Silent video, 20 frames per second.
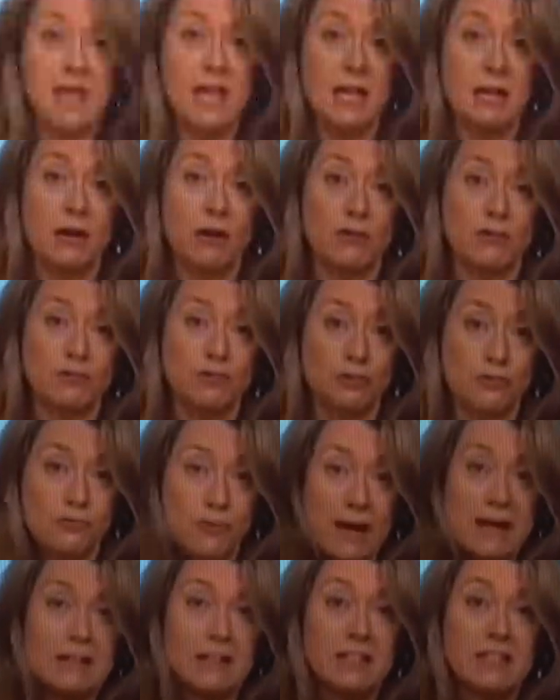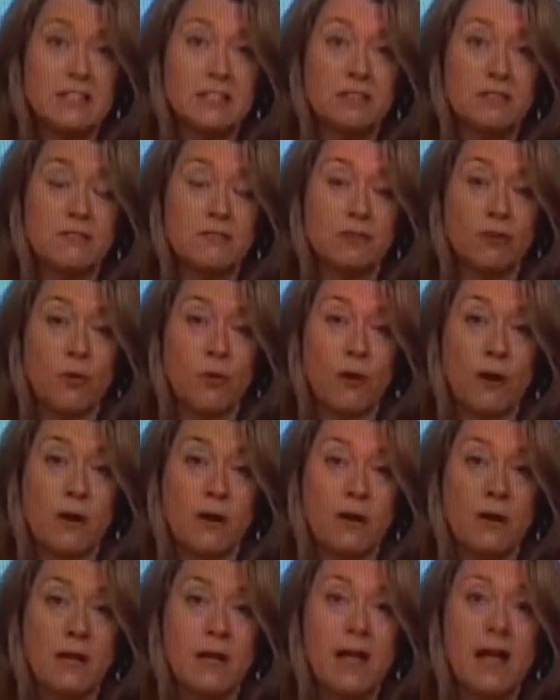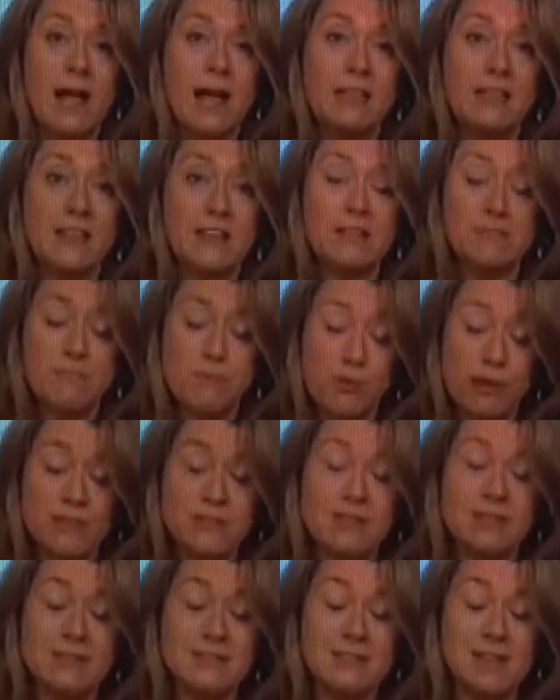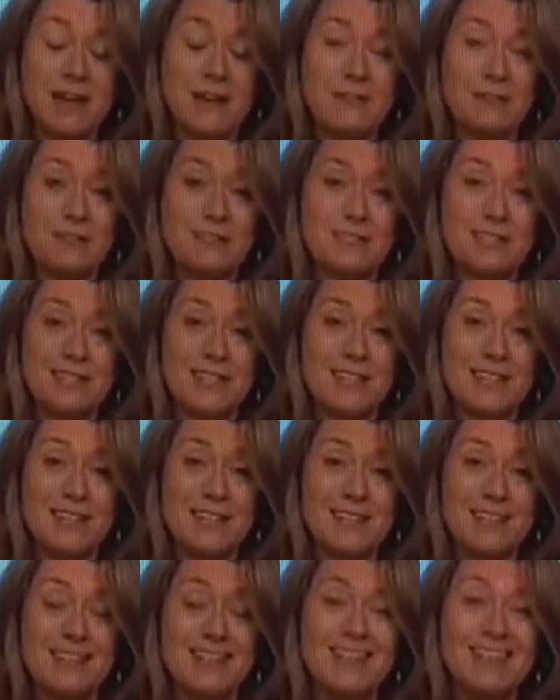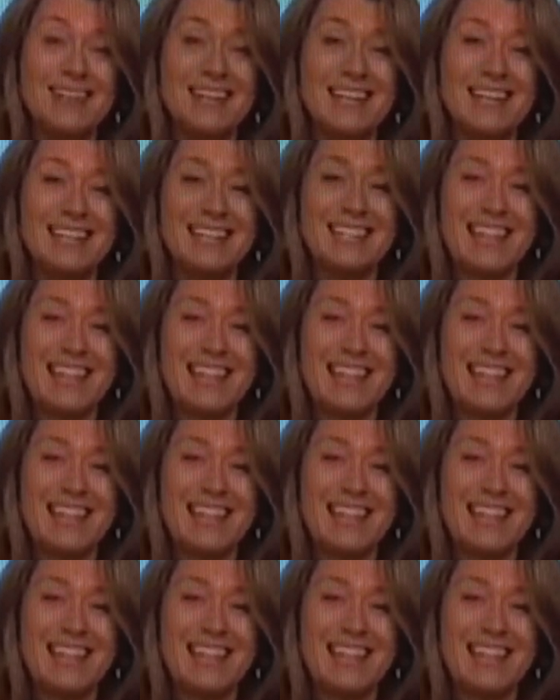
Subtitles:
It goes directly to the floor, and the president is guaranteed in